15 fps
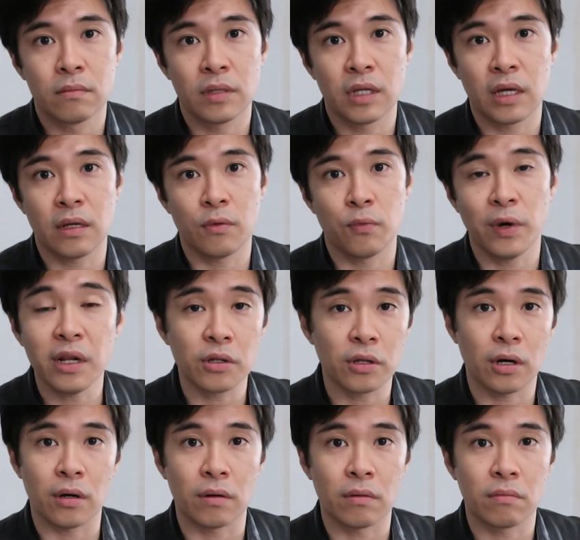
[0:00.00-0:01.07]
They will
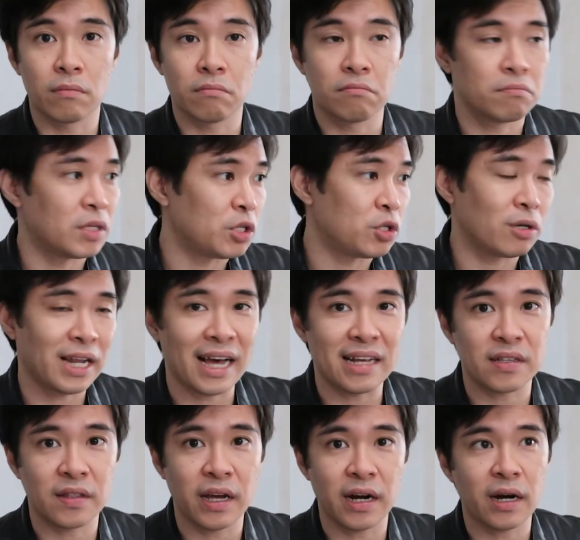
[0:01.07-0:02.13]
know. Did you
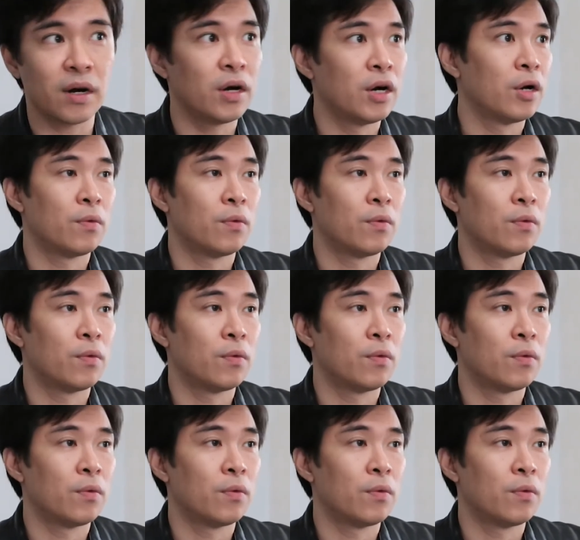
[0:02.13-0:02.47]
last there?